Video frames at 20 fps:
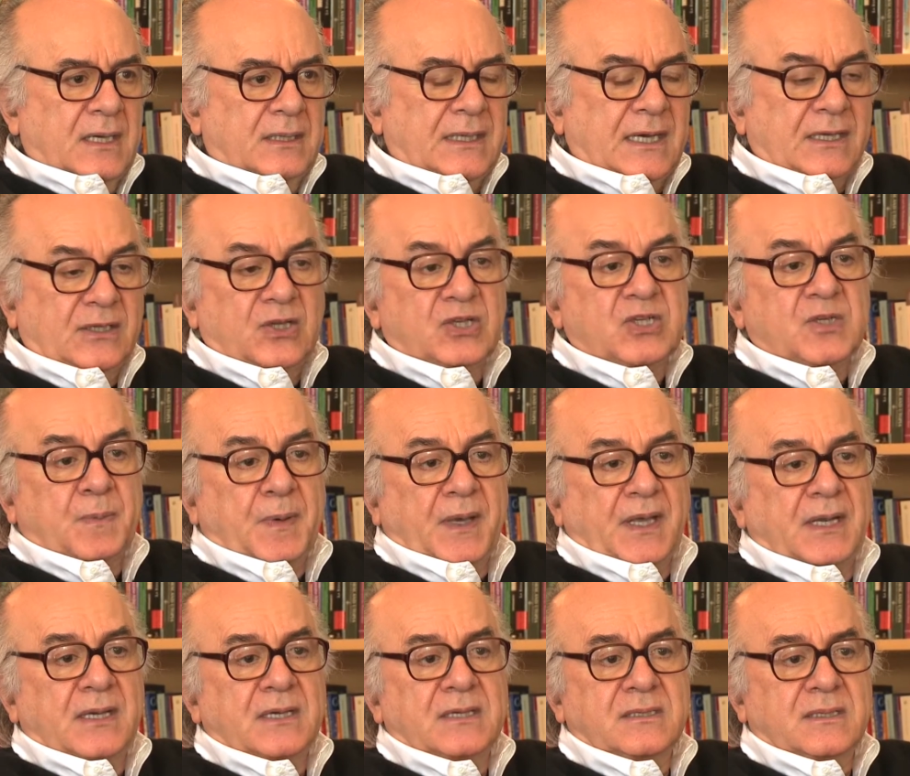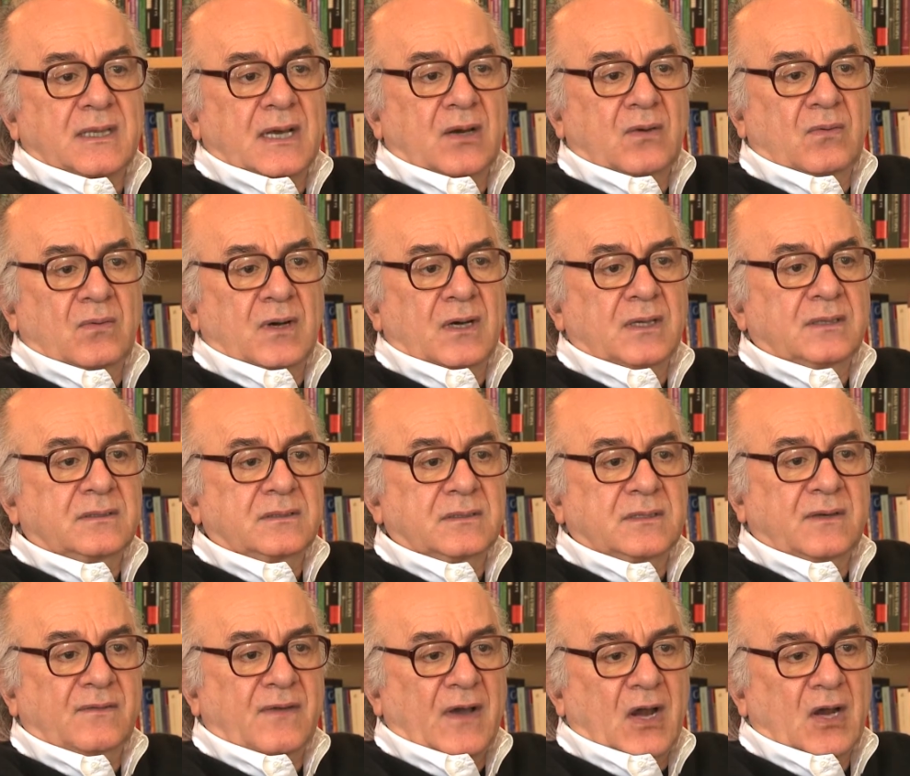that experience then was
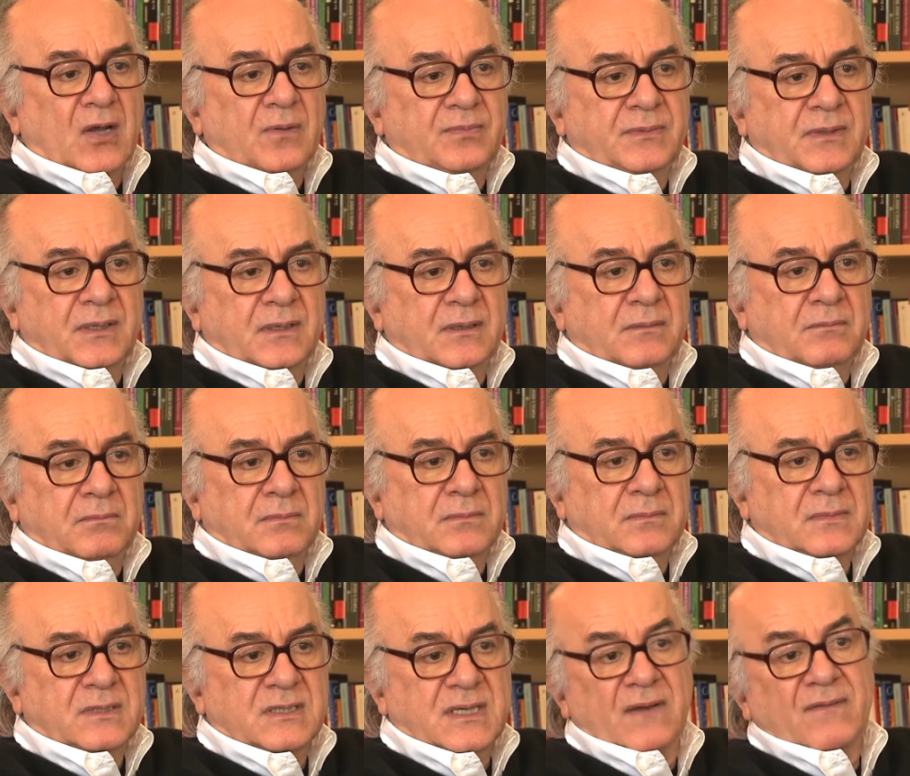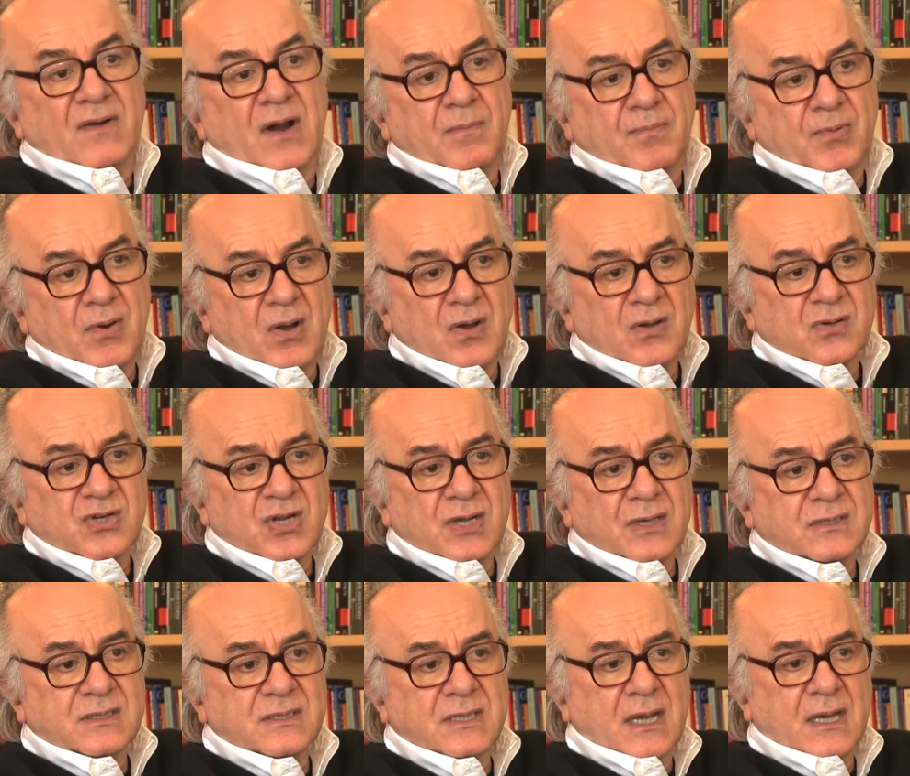developed in several
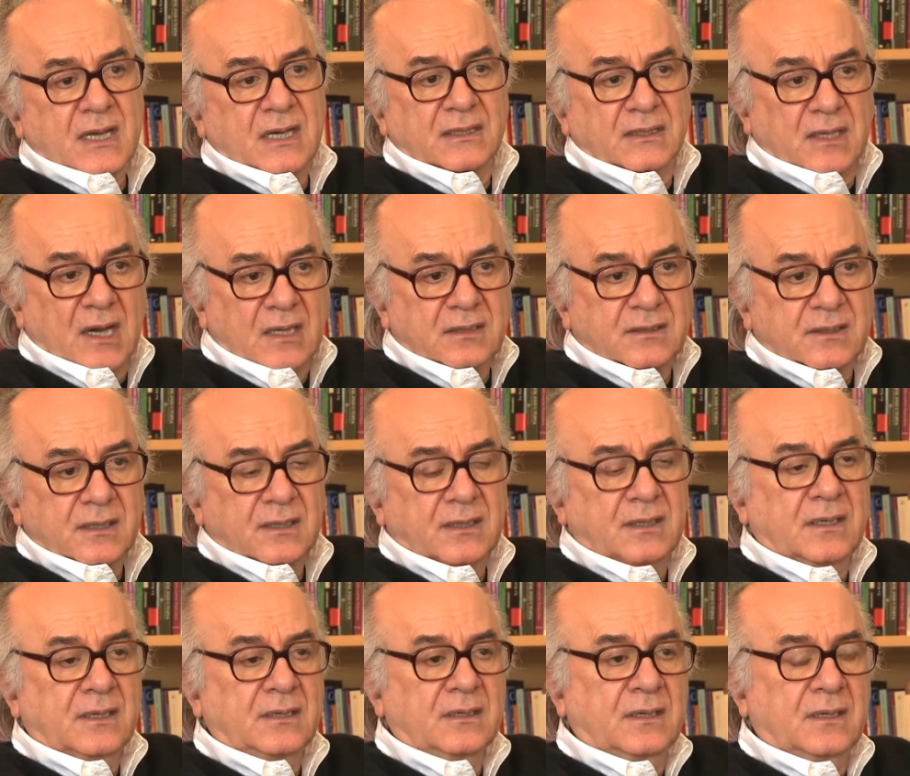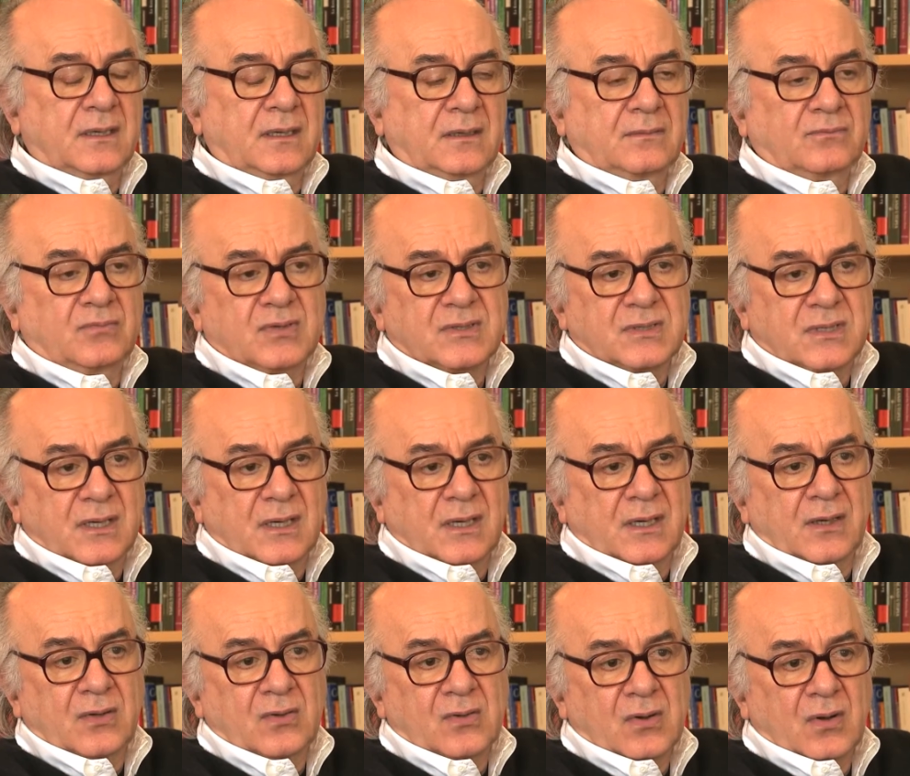projects I conducted in Brazil,
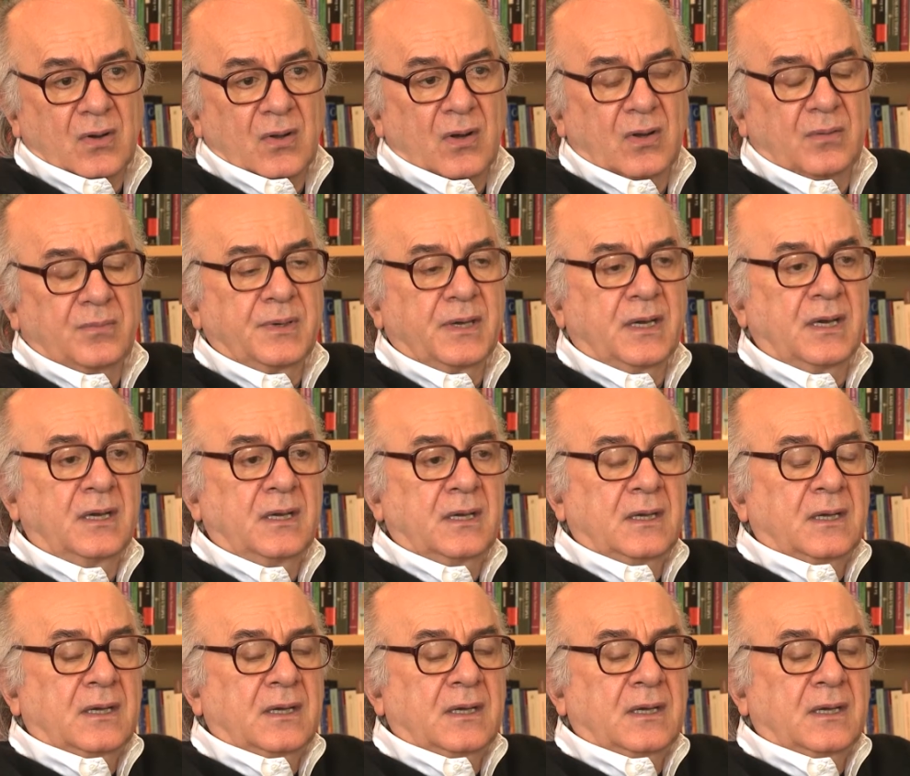in Colombia,